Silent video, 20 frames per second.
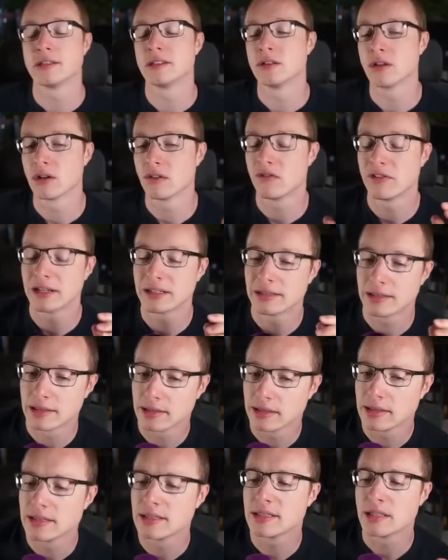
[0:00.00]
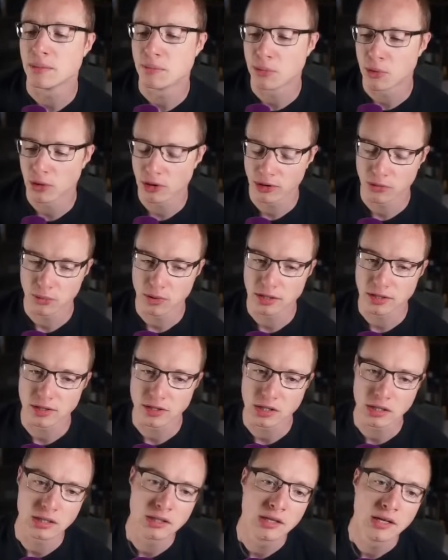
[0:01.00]
is not affected. And this is important with the
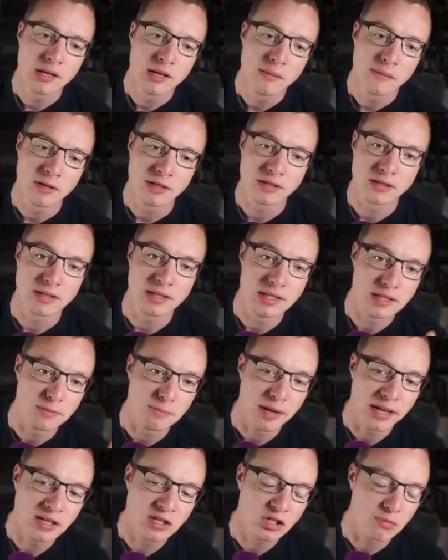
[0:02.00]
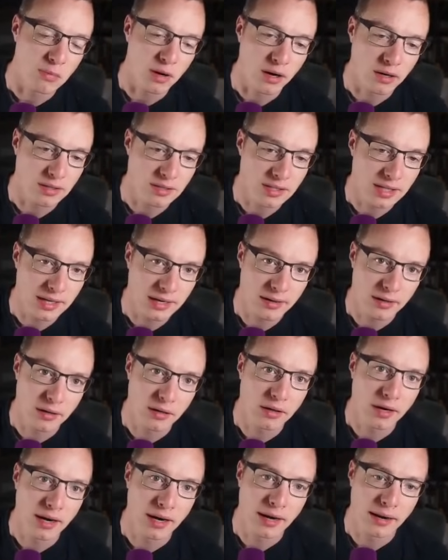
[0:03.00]
JIT, because these benchmarks, they
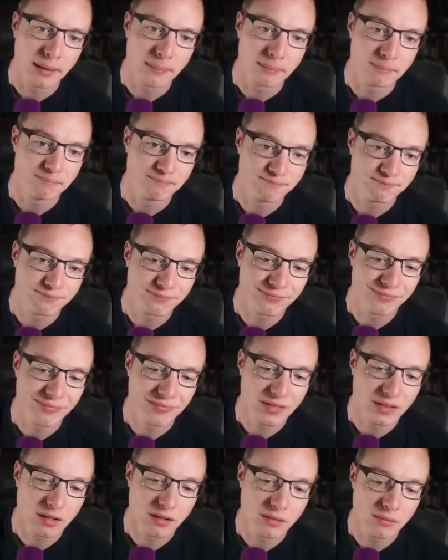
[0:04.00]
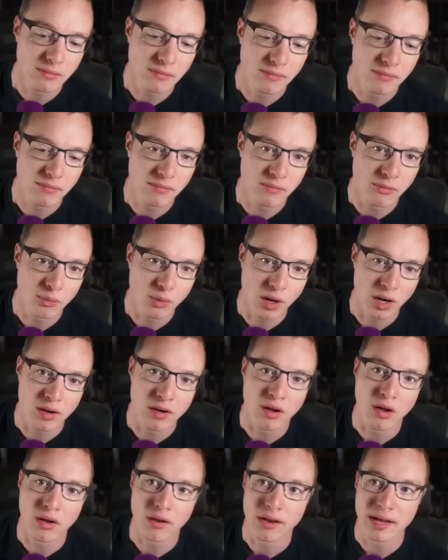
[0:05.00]
are
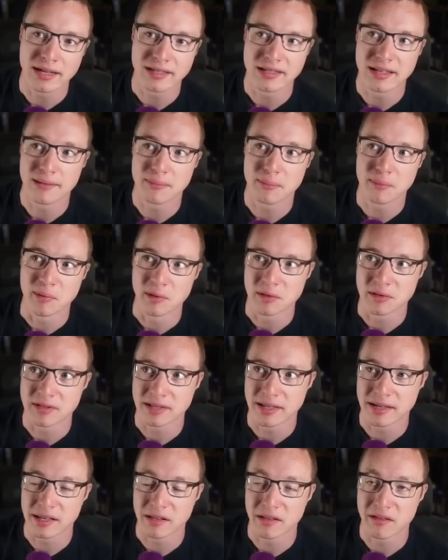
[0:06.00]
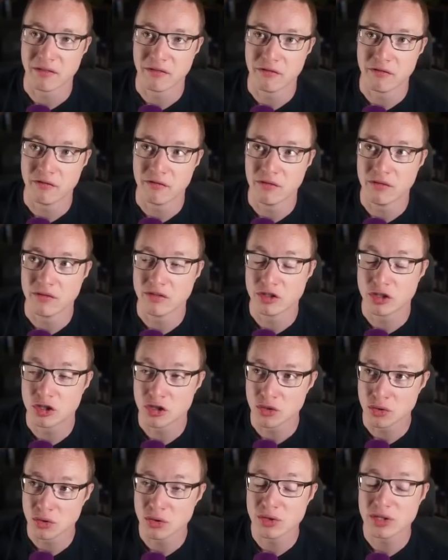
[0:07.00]
run on examples that
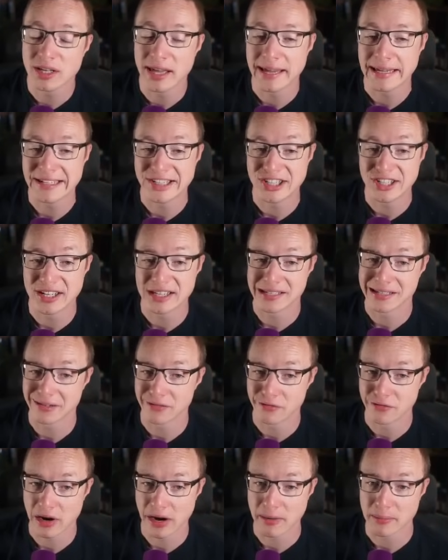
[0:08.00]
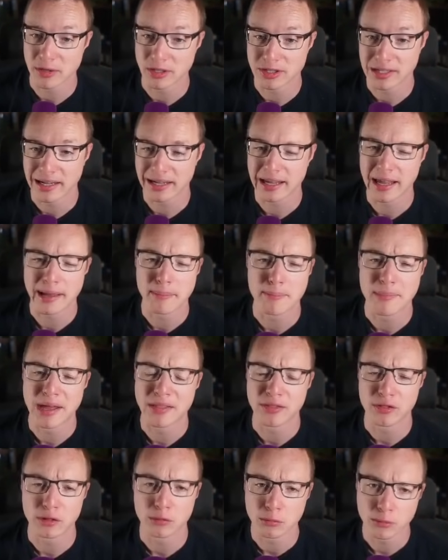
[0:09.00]
suit a JIT very much, like a
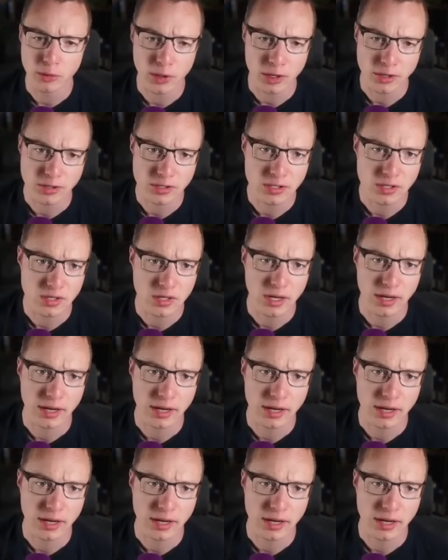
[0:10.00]
Mandelbrot